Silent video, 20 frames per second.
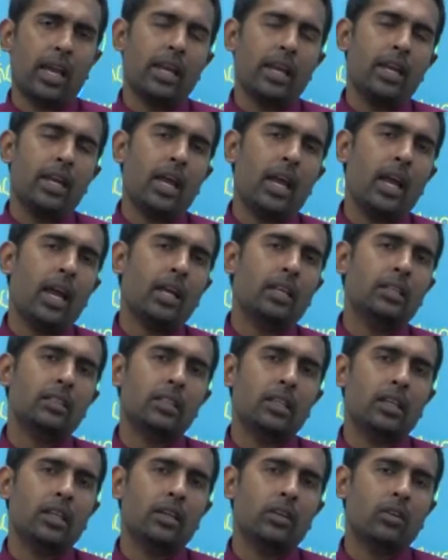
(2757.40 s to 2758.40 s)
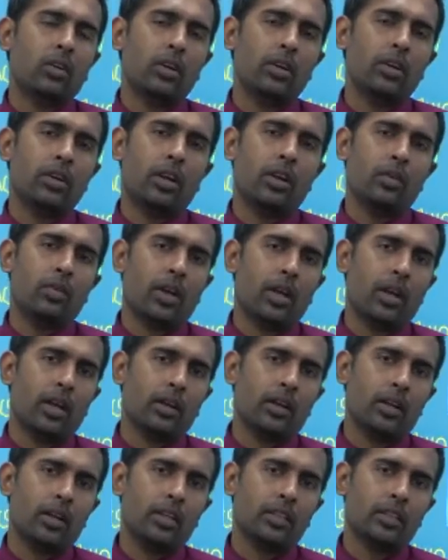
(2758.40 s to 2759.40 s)
Enhancing qualitative
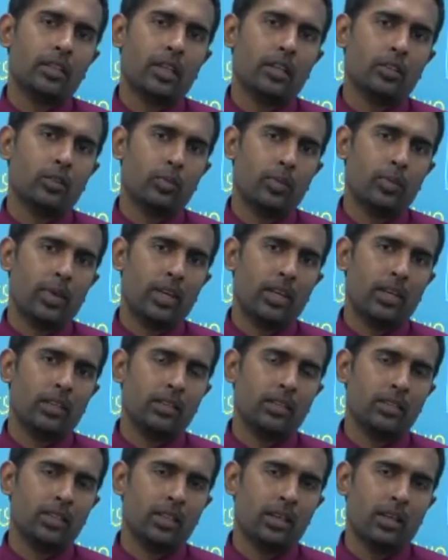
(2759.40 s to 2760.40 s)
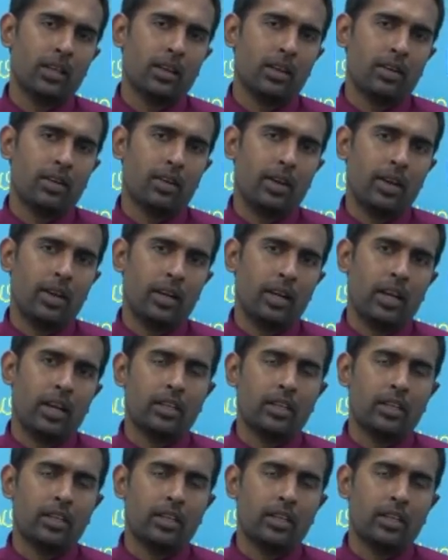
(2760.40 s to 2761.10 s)
characteristics means, right,